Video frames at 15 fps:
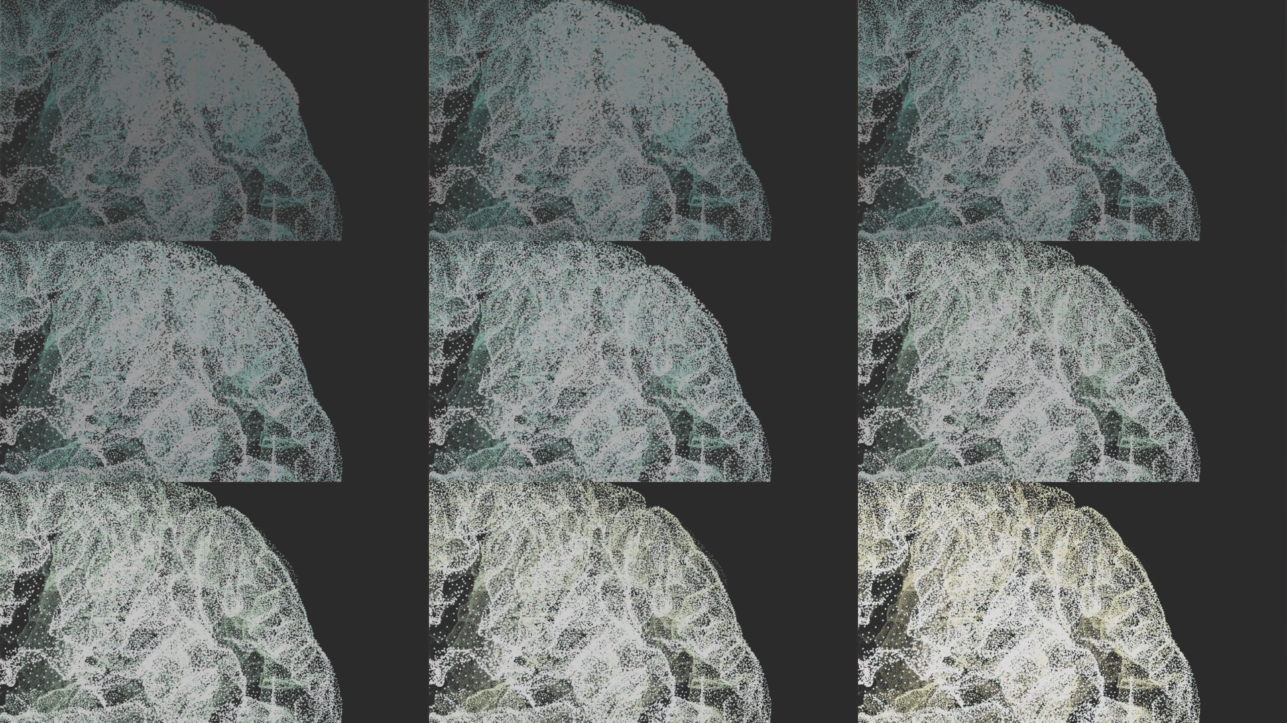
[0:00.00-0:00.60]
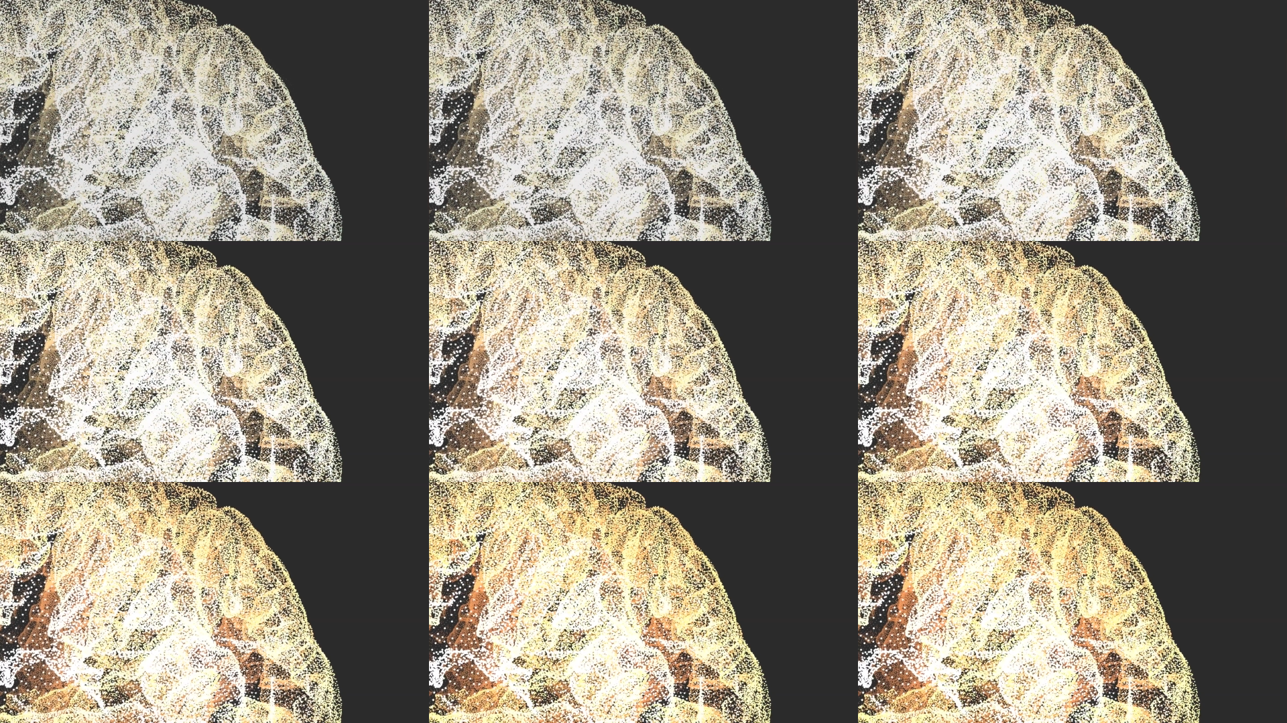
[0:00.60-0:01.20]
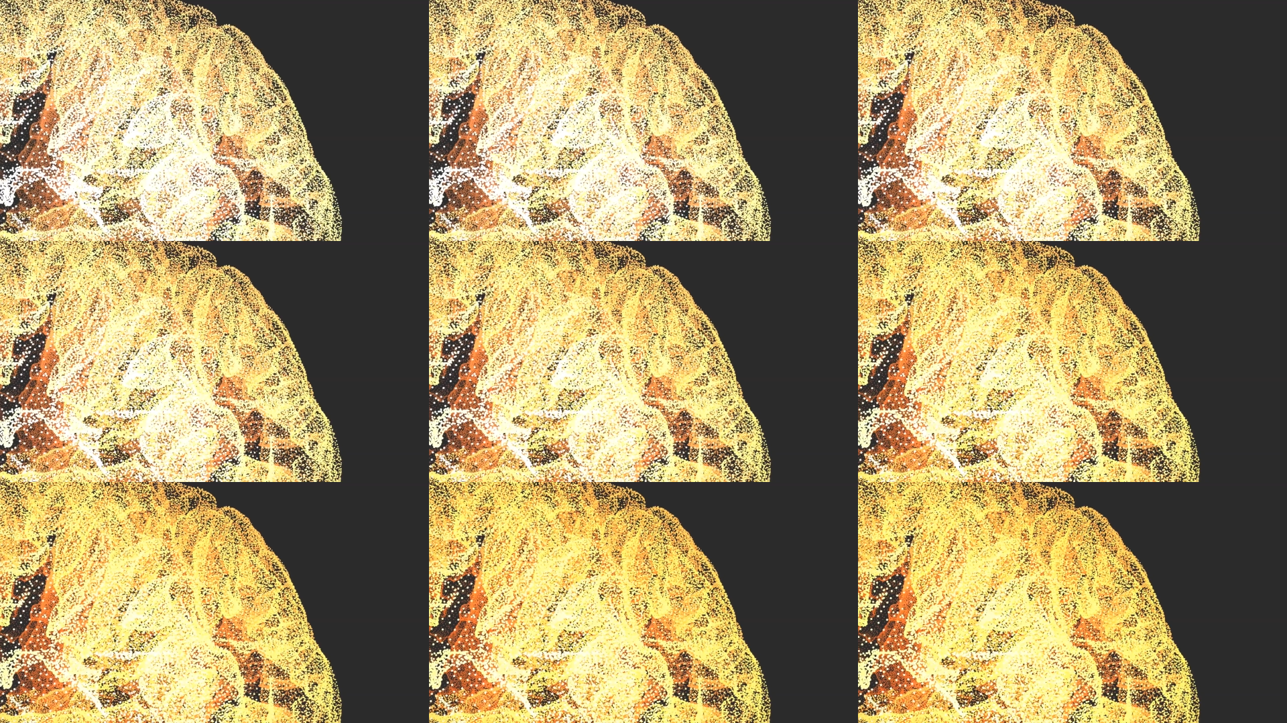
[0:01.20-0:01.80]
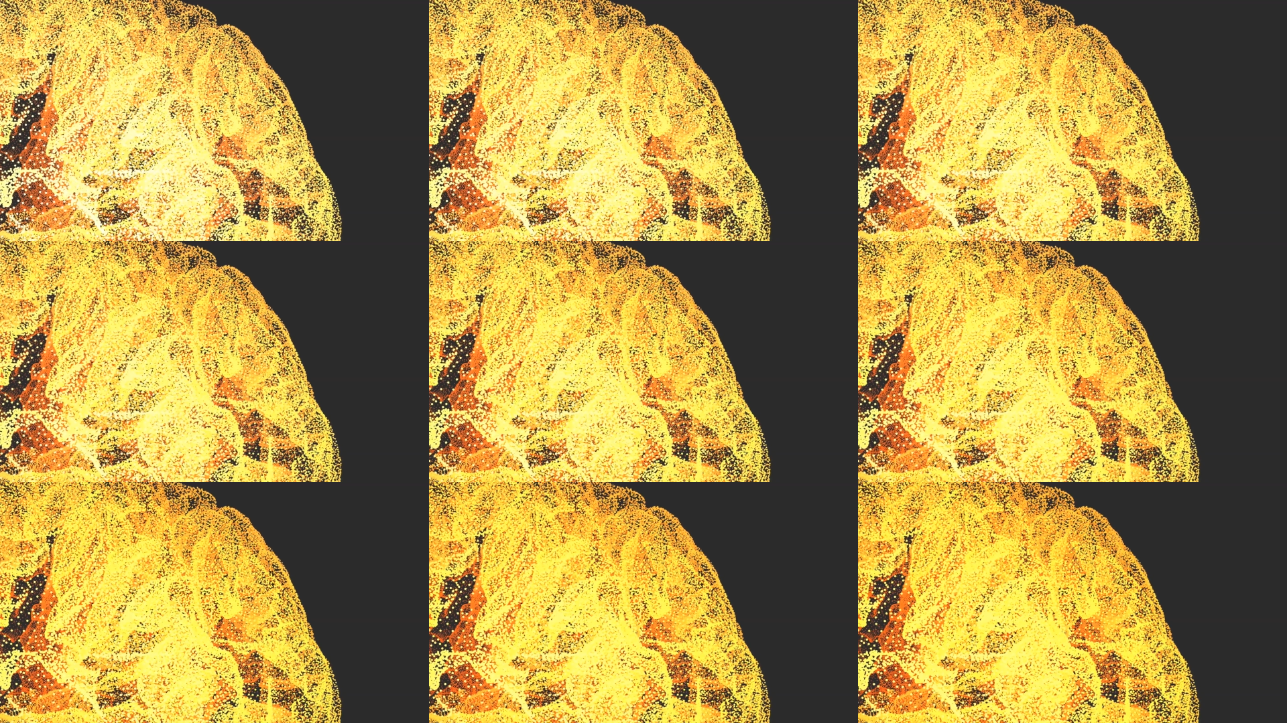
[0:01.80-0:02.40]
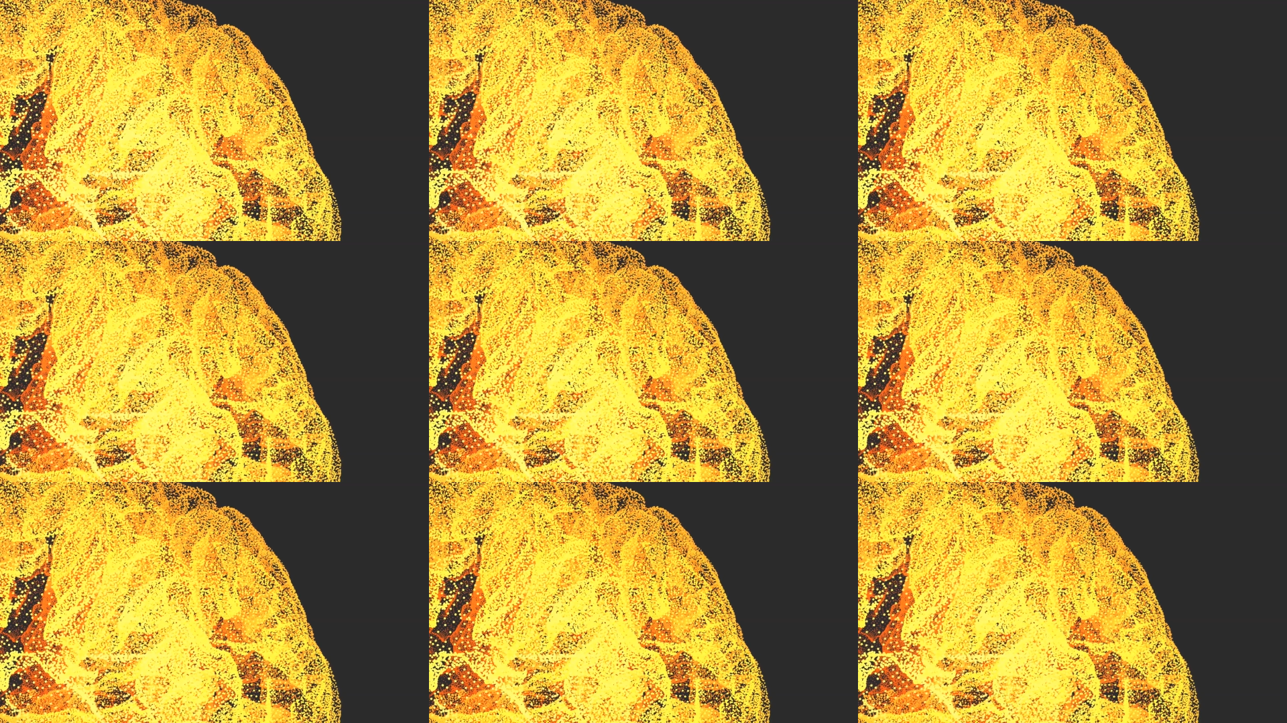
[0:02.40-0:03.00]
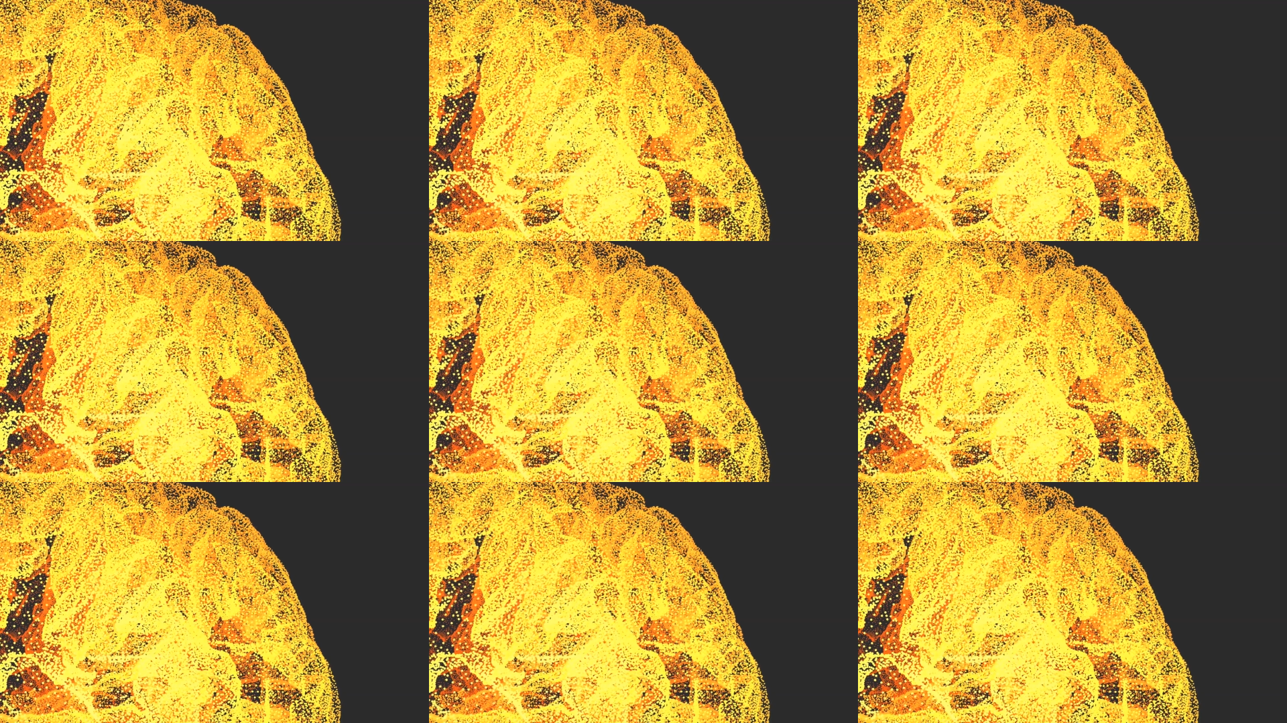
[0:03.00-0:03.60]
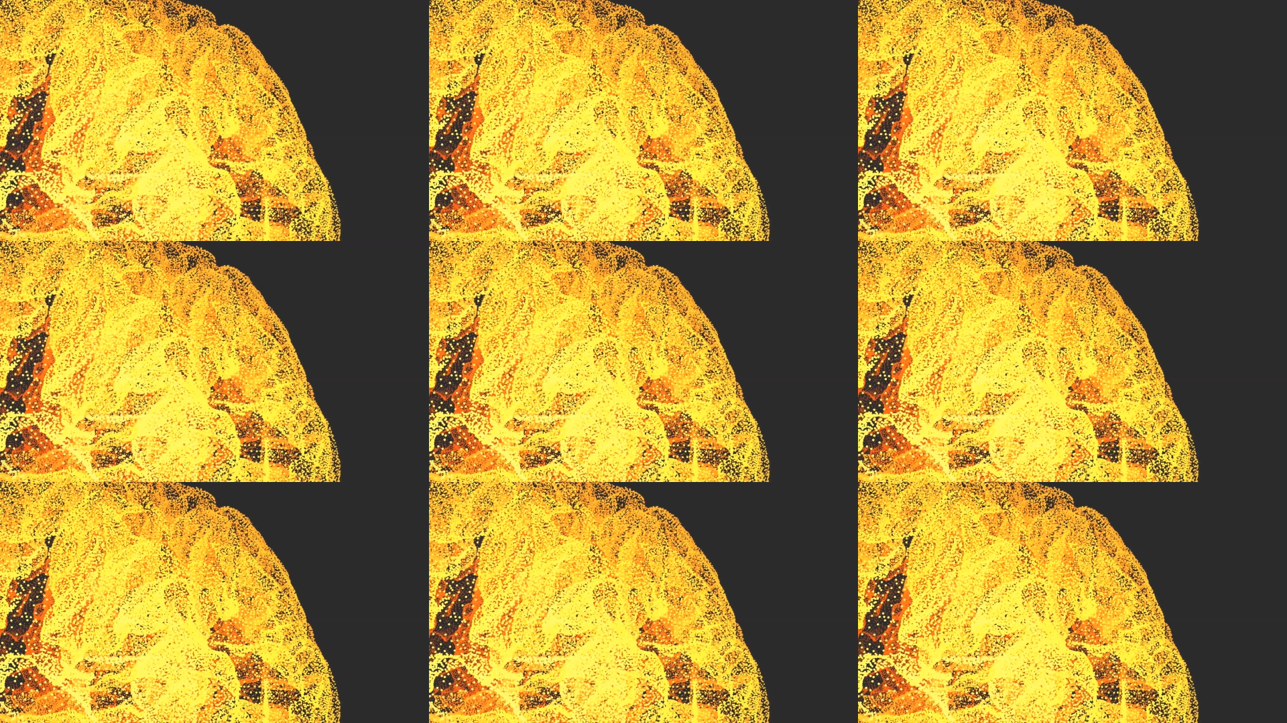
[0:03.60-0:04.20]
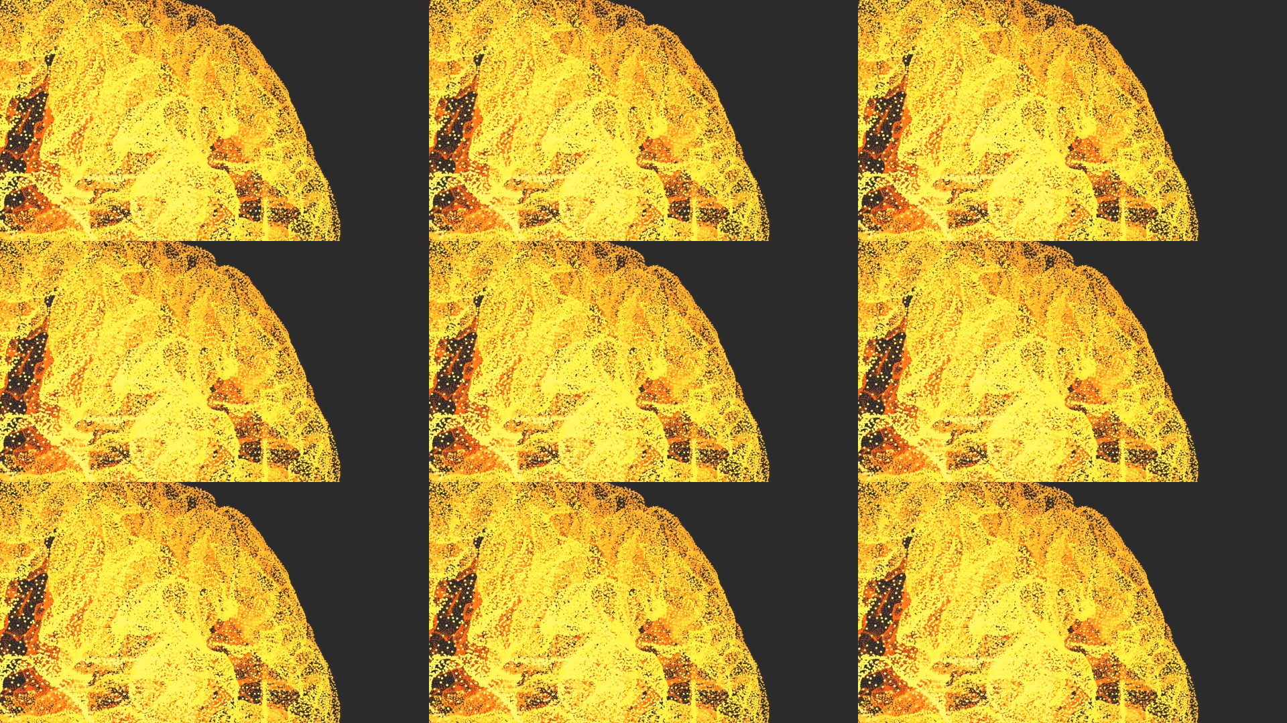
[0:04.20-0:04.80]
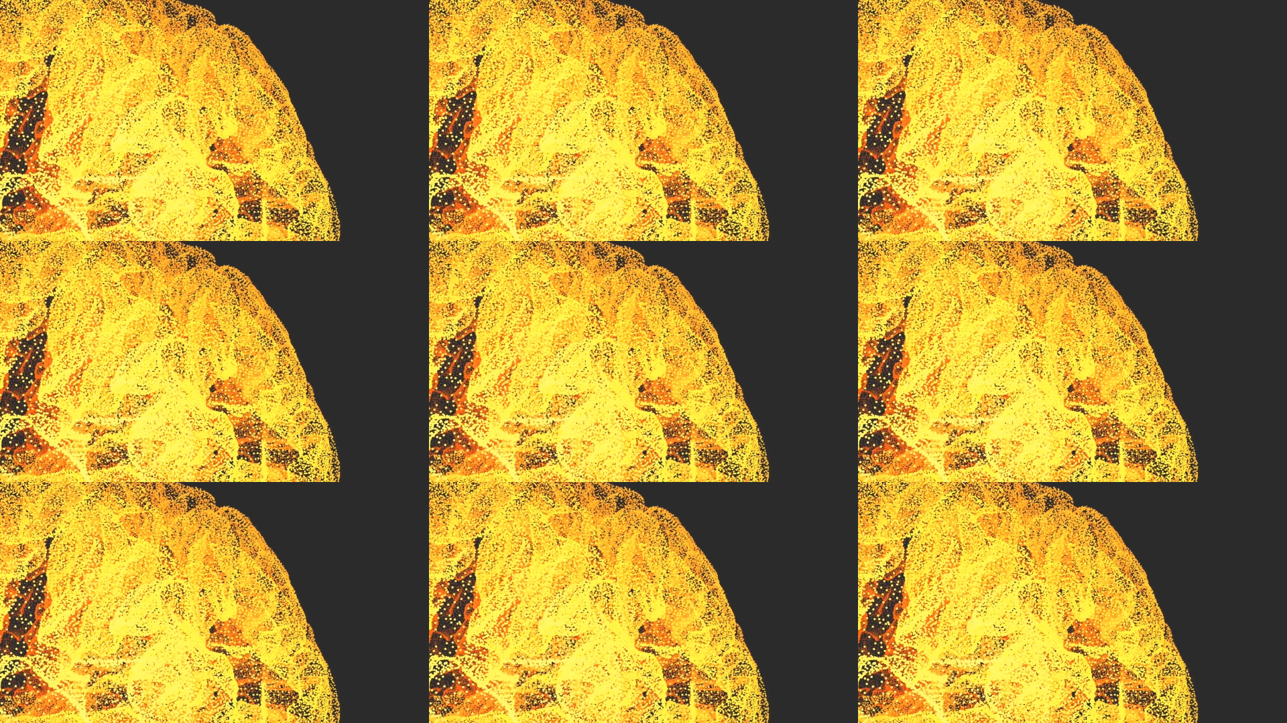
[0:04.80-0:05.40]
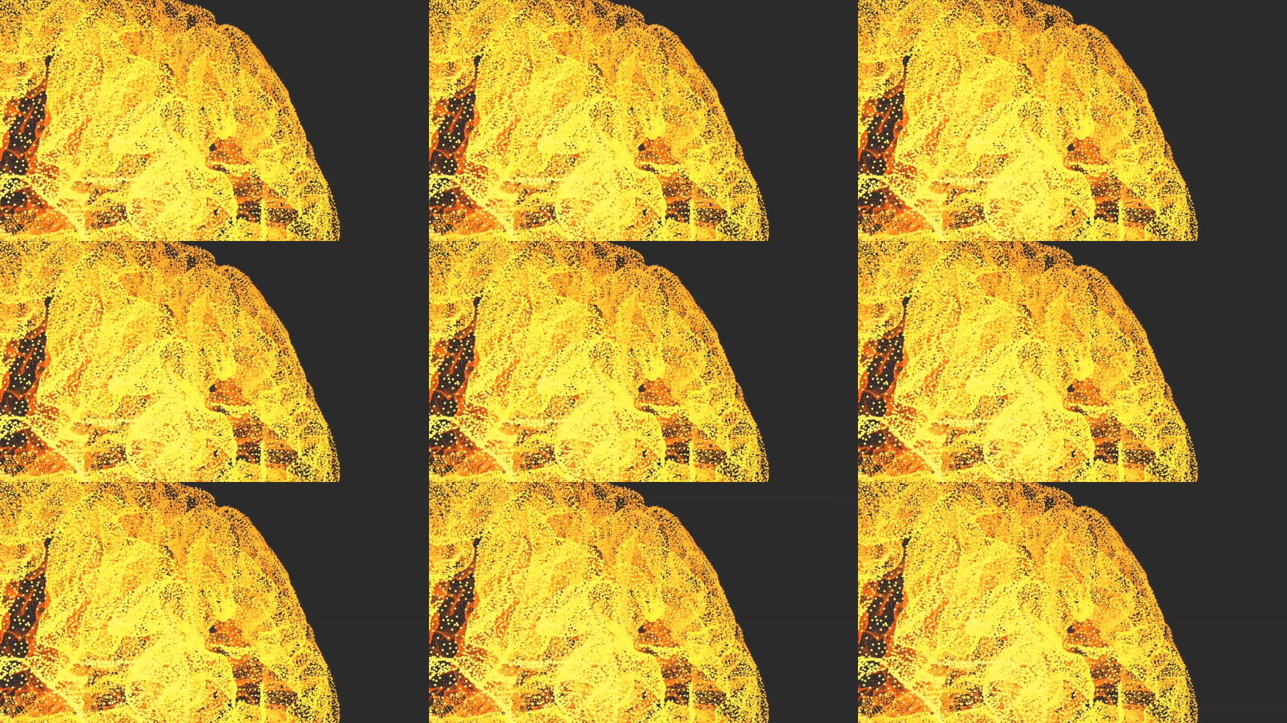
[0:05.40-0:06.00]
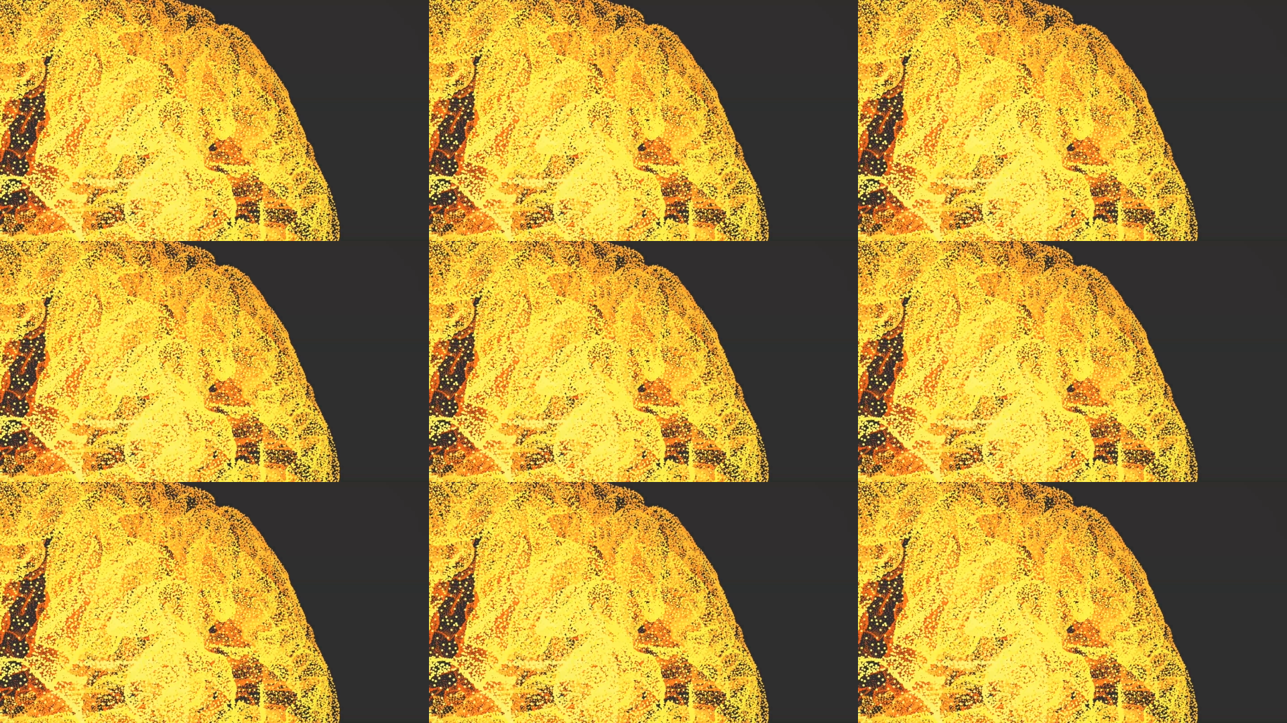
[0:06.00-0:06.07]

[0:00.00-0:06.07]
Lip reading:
No face is visible, so there are no lips to read.